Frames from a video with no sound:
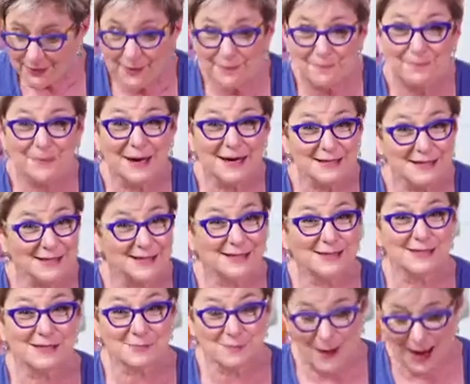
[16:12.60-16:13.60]
The basic
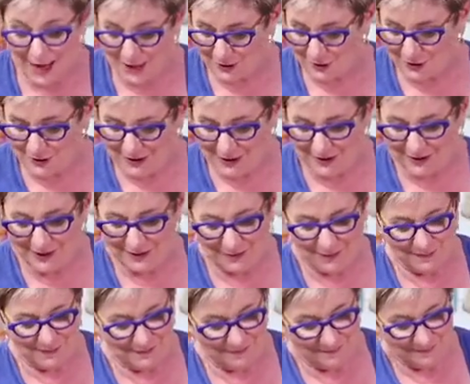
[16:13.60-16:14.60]
spattering
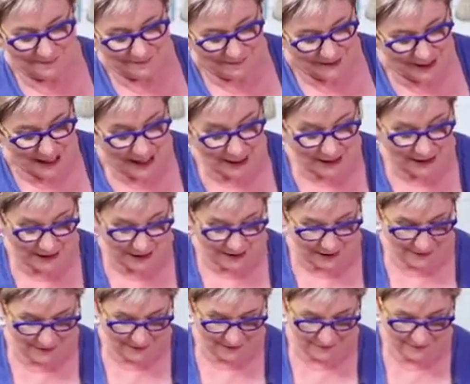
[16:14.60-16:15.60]

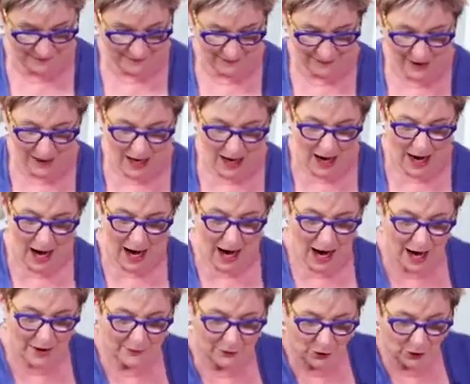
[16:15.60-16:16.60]
technique.
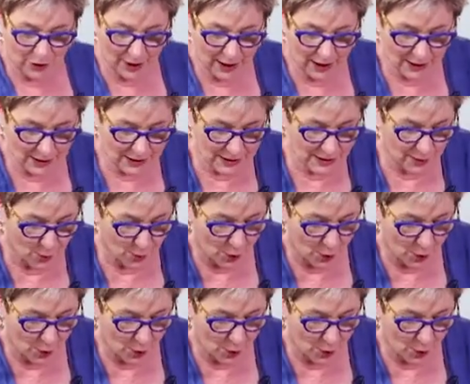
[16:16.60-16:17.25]
I've created some